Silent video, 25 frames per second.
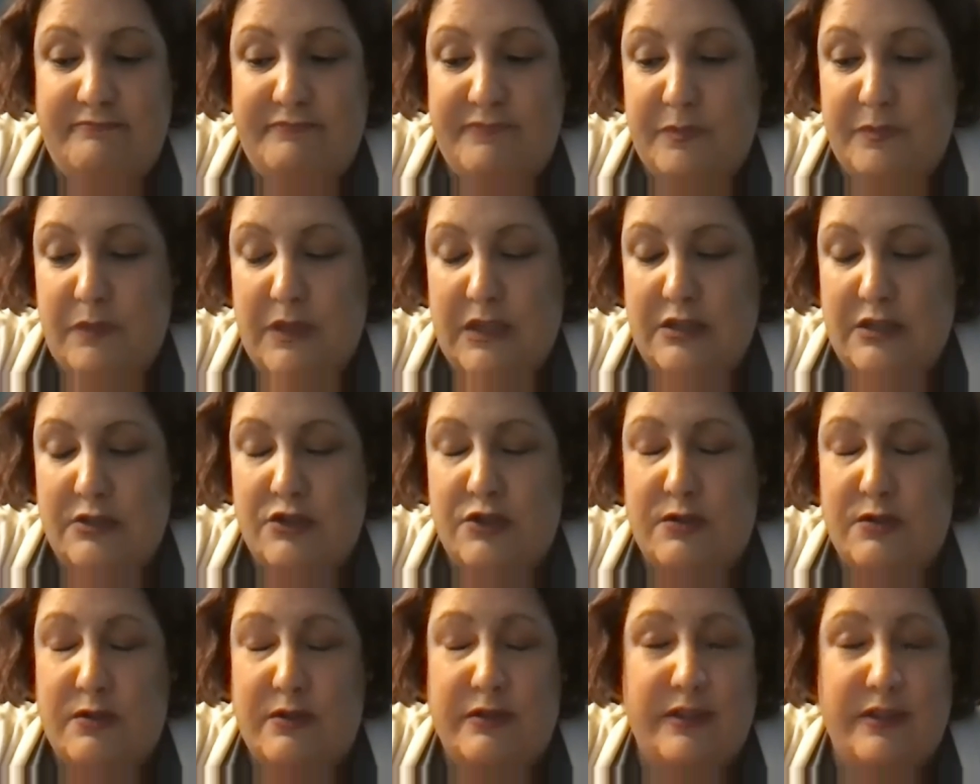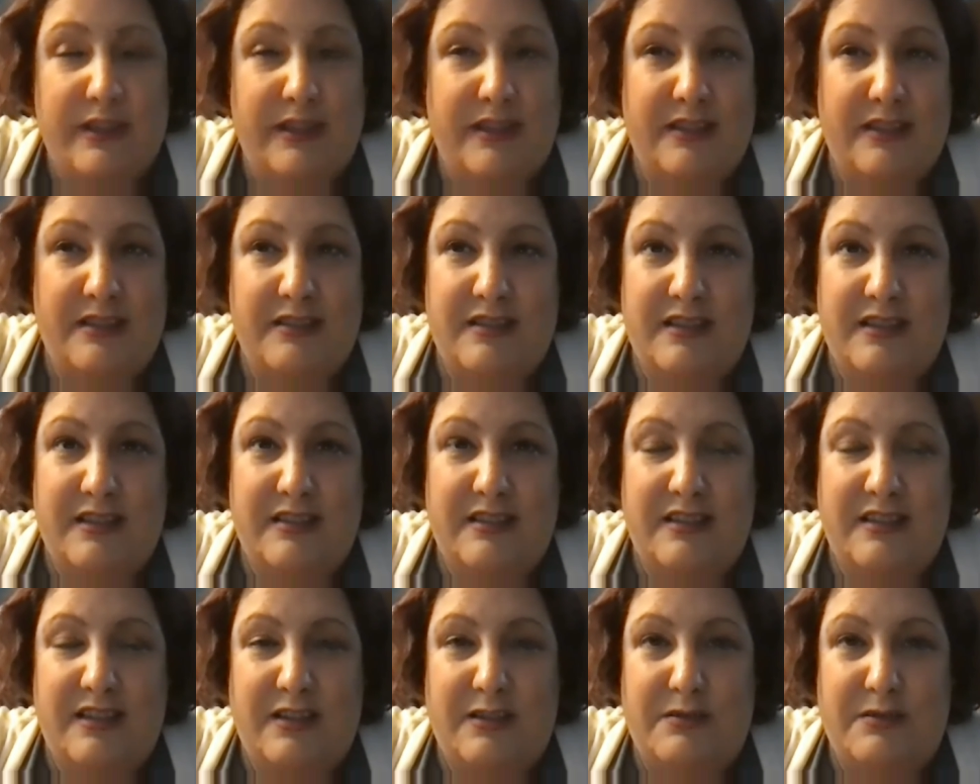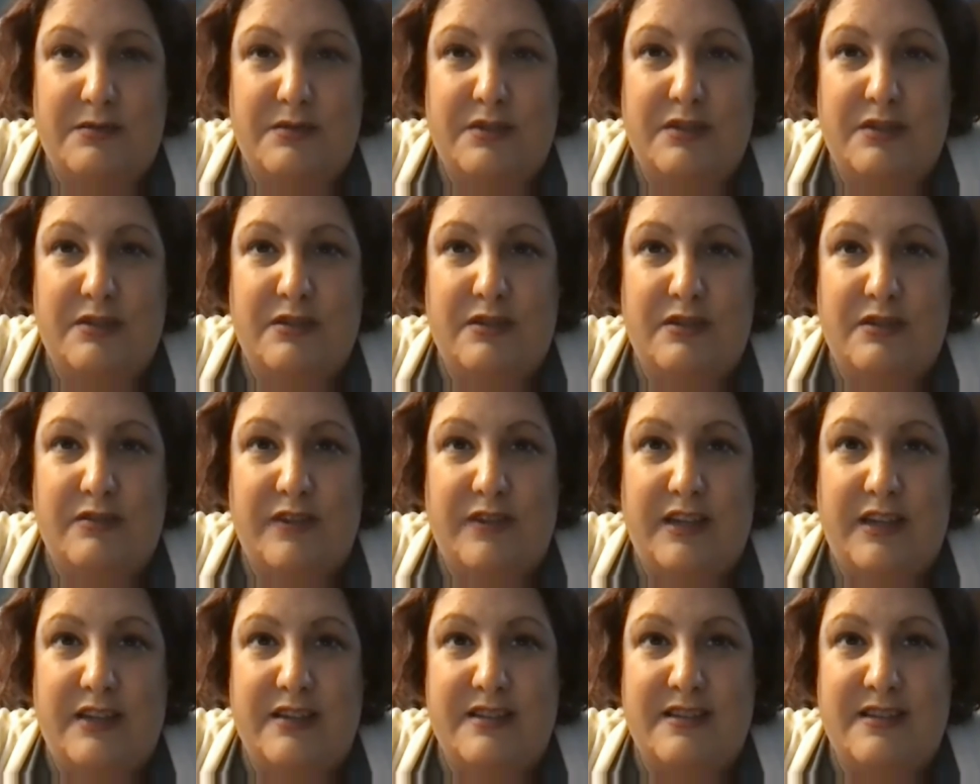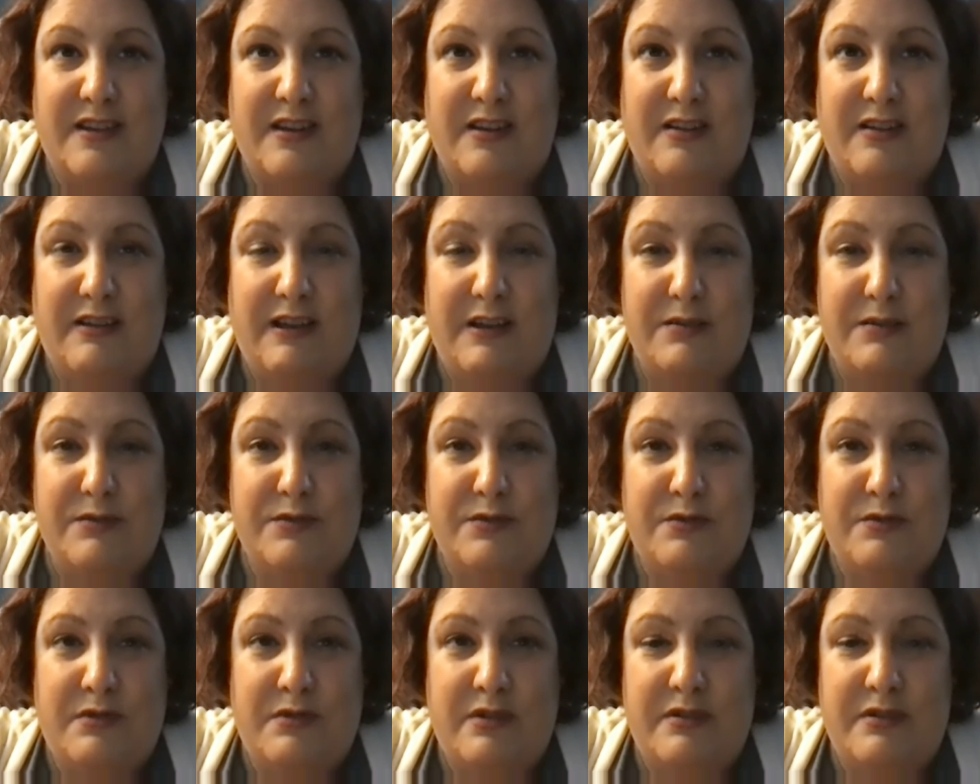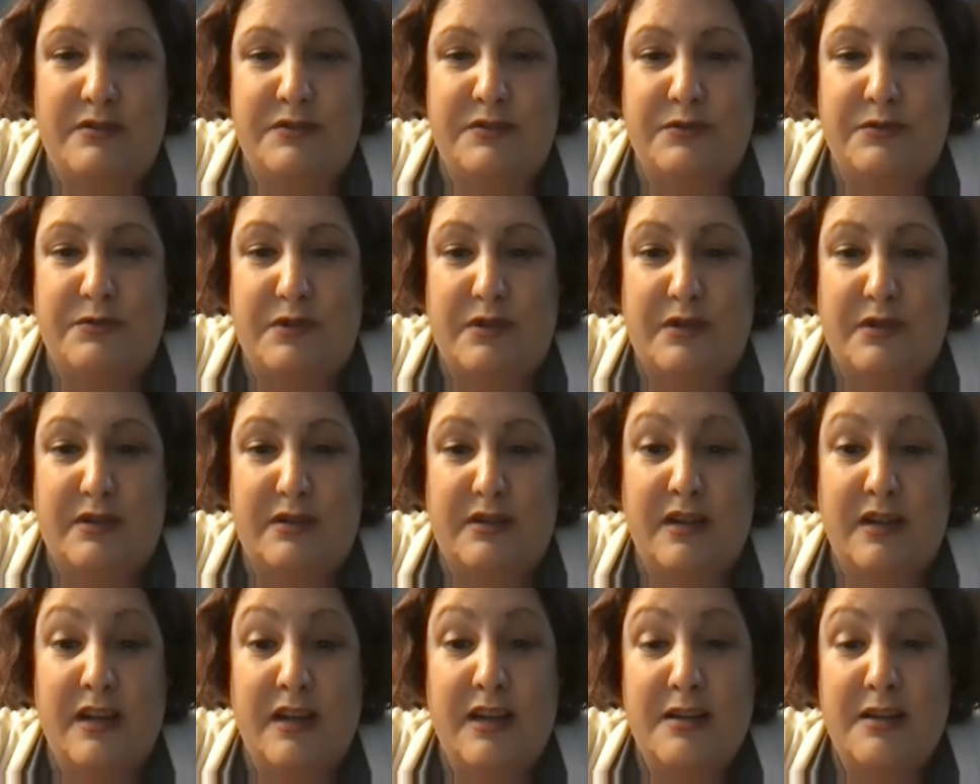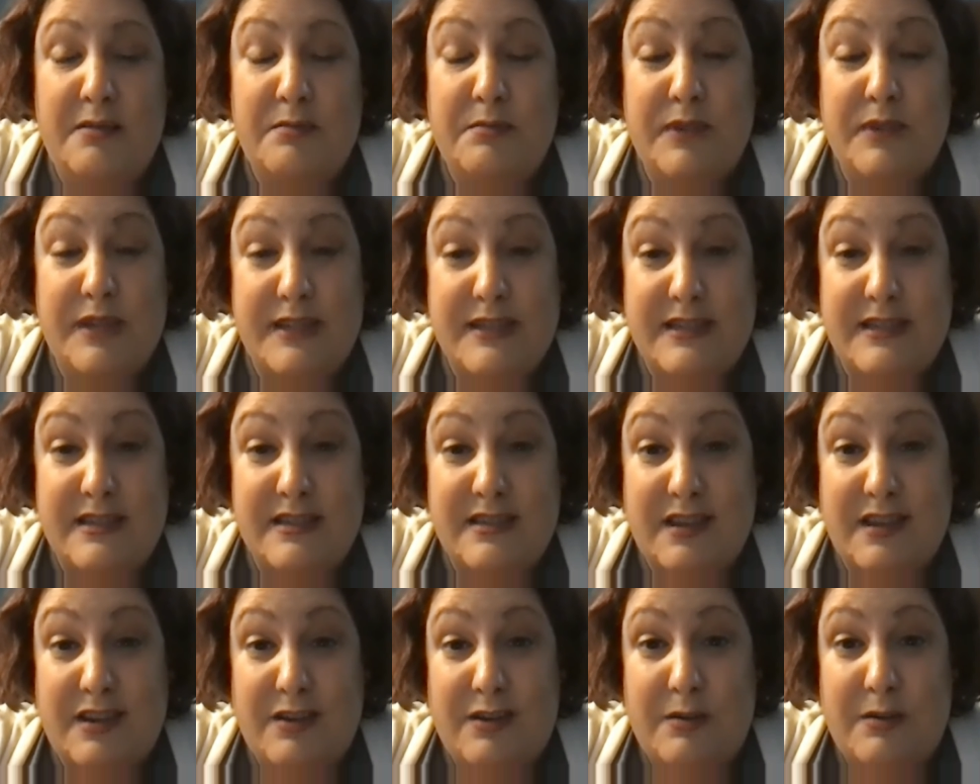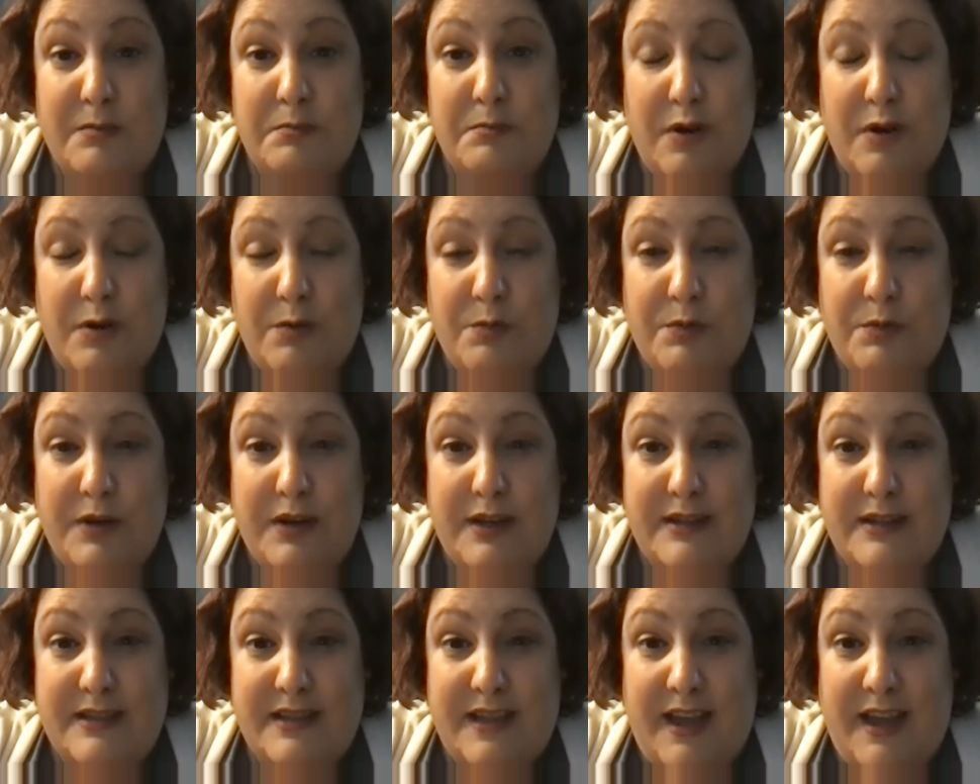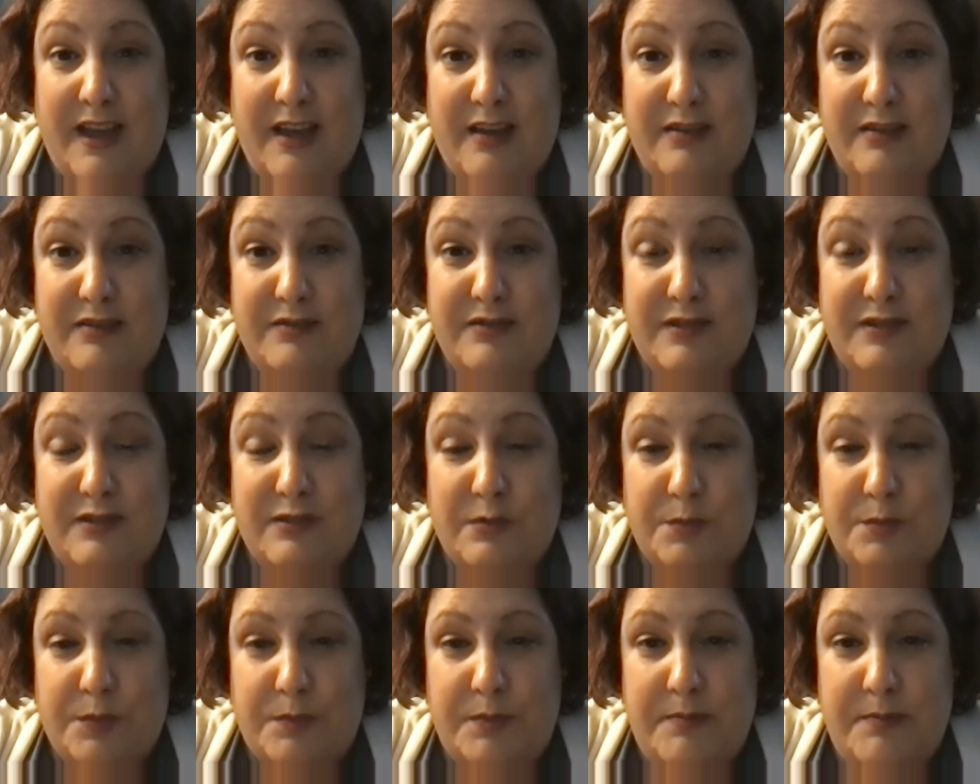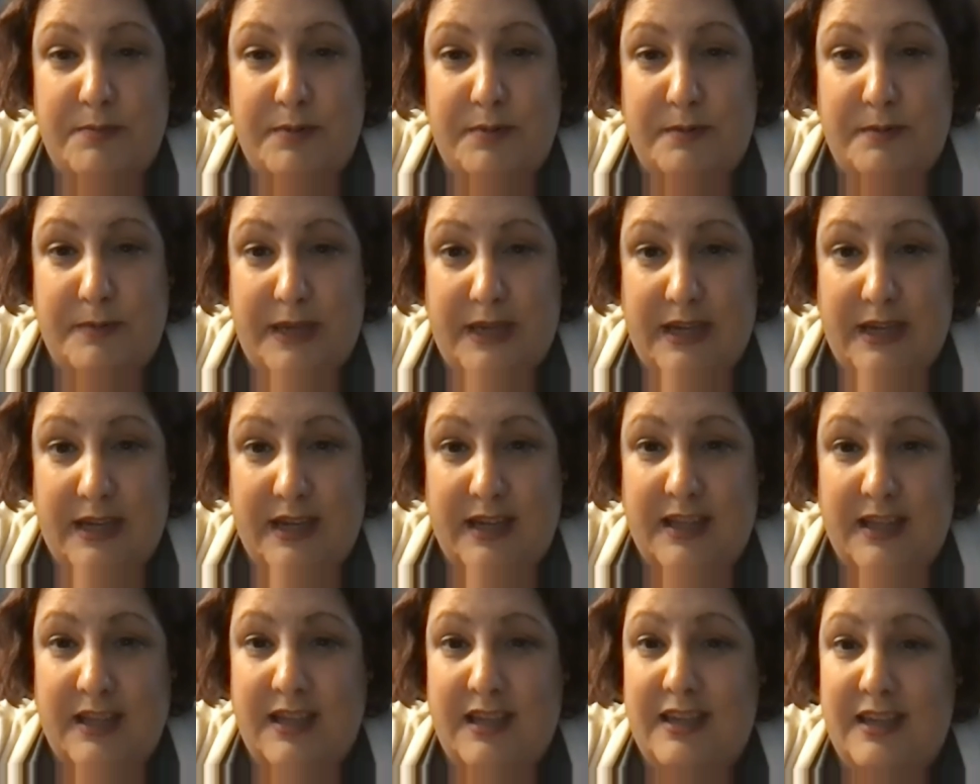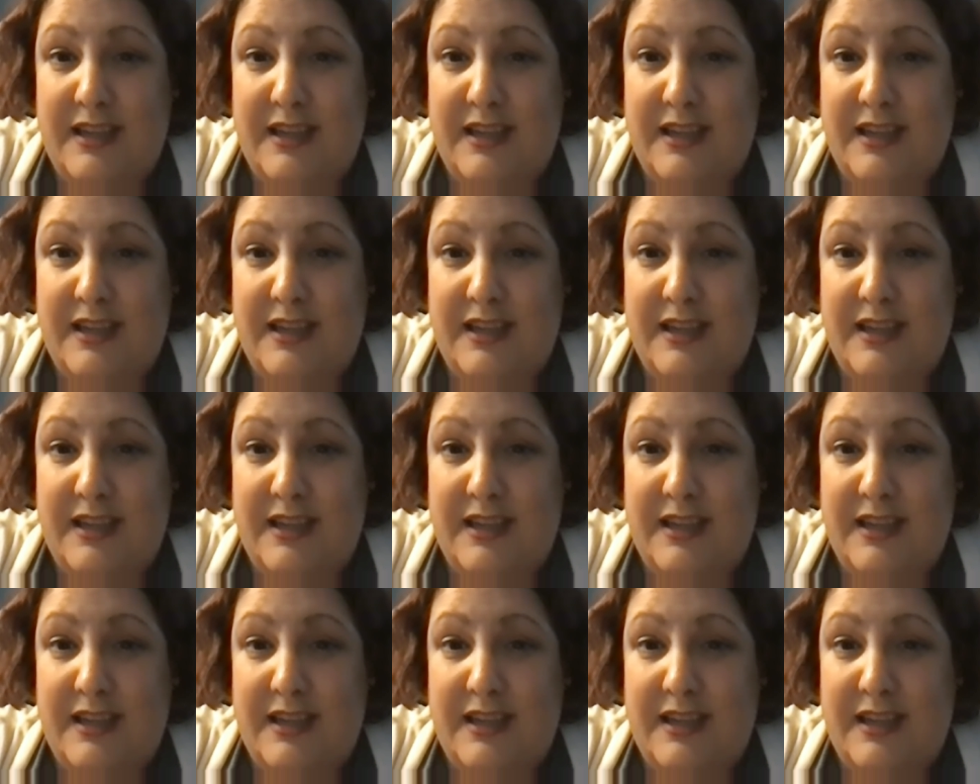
making sure that you know your events are outdoors or places that are appropriate to have a group of people meeting.